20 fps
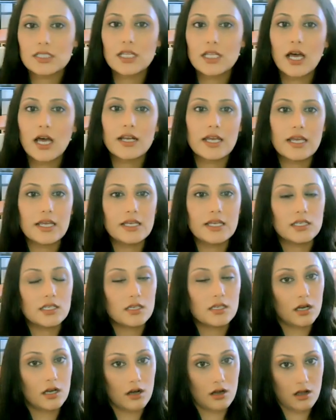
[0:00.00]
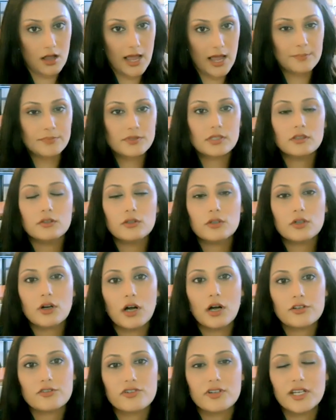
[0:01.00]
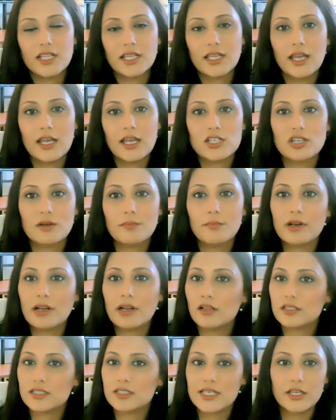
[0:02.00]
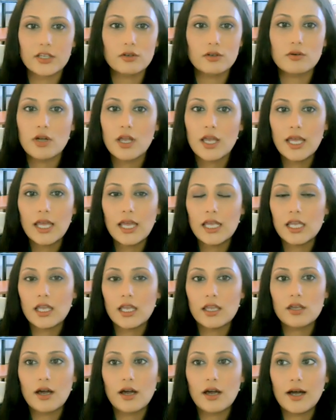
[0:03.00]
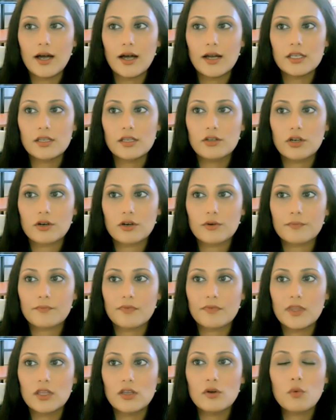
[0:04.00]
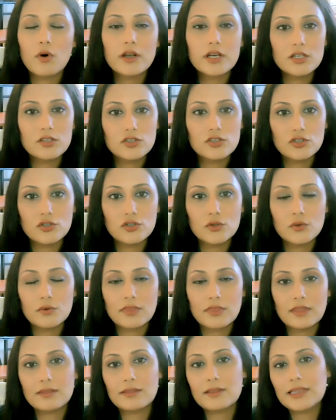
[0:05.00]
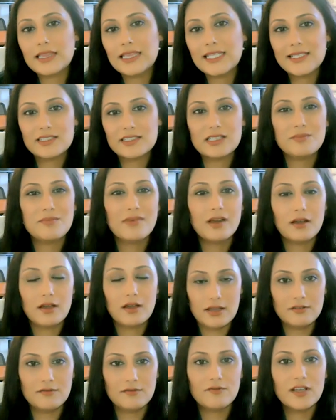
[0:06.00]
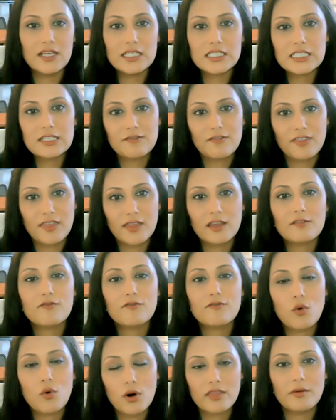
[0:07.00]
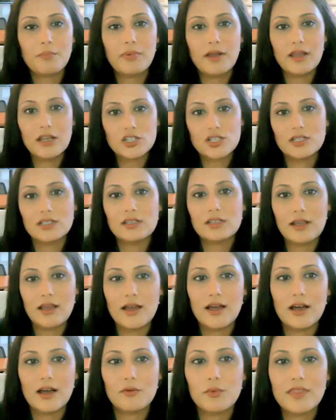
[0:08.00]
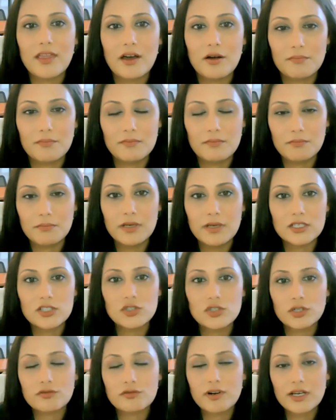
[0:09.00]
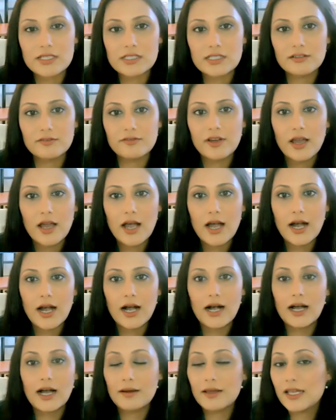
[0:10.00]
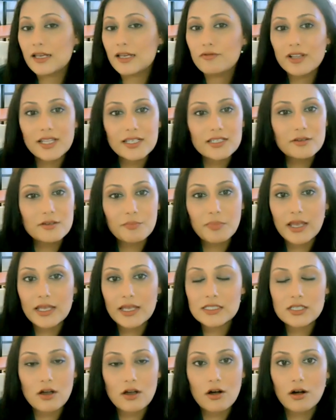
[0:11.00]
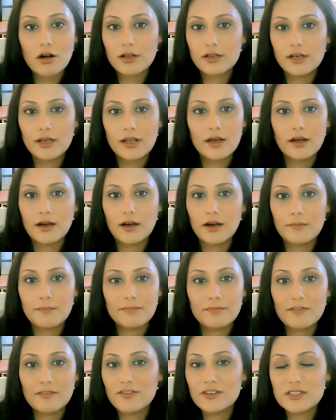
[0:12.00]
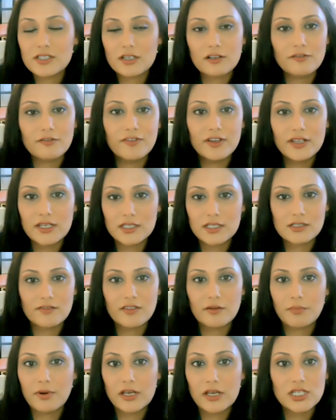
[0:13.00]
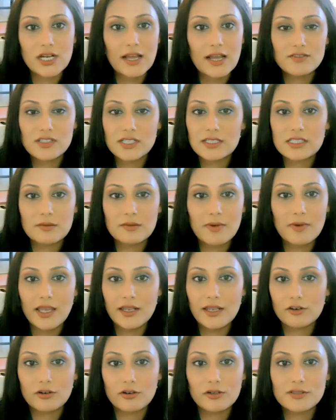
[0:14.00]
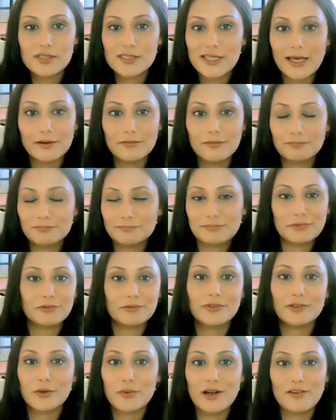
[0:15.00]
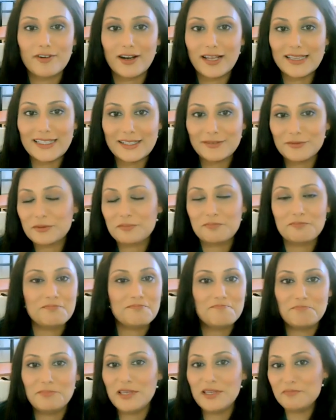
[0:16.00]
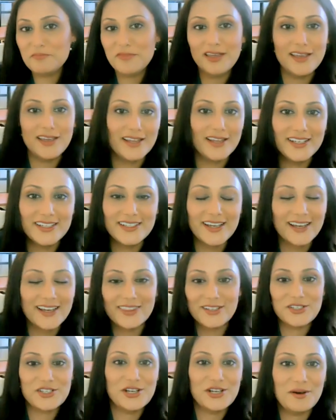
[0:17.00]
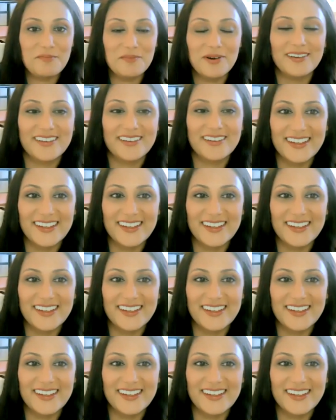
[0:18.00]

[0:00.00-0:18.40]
not a absolute contraindication, but I'll tell you, you want to do the least invasive thing for the patient without being too aggressive. It really depends on the physical fitness of the patient. I've seen some 80-year-olds that, quite frankly, would beat me any day at the gym.